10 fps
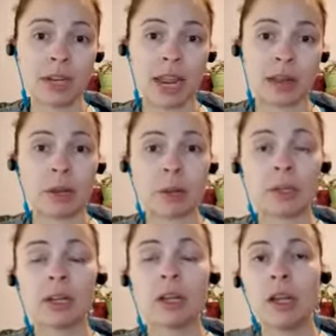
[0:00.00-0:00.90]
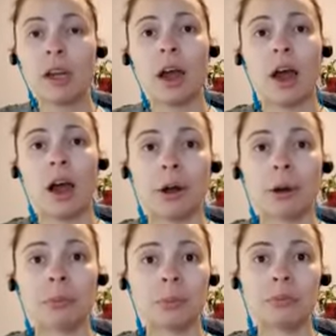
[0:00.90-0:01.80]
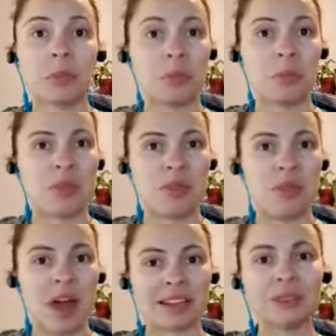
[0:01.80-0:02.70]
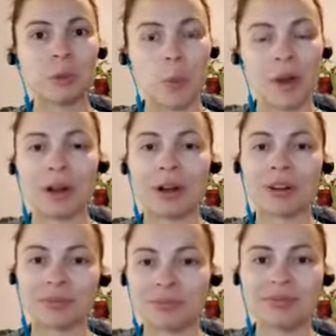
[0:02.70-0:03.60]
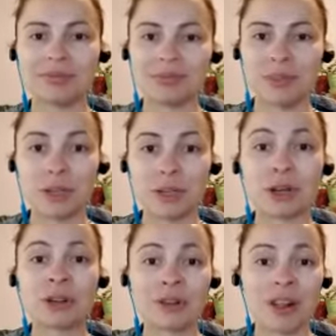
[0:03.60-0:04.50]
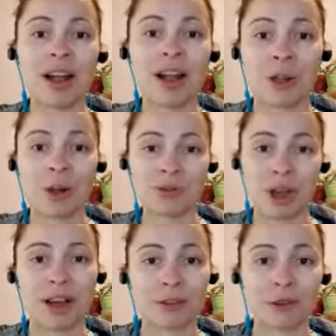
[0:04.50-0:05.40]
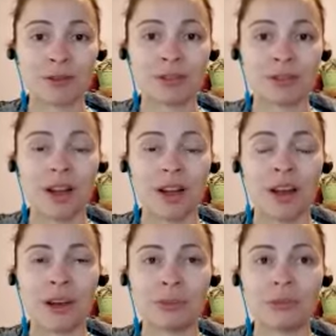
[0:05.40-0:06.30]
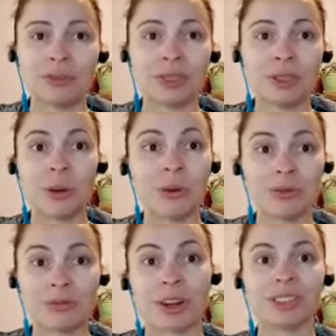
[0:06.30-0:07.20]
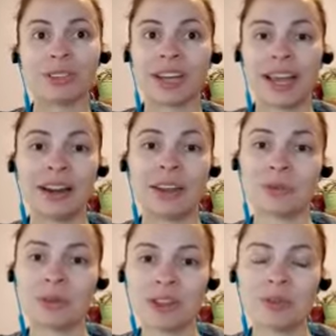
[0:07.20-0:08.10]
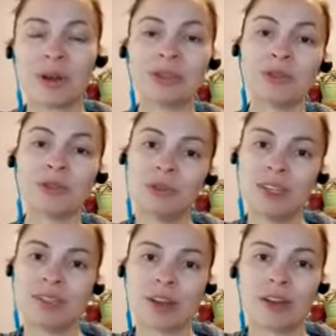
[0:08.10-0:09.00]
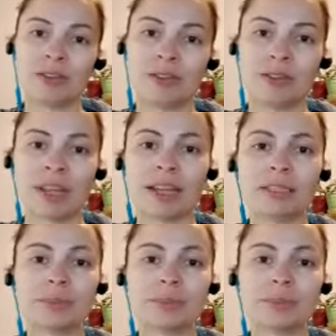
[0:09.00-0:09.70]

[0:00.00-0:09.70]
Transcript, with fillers: came up um, that's what our internal clock goes off of. Um, so our circadian rhythm also feeds off of that.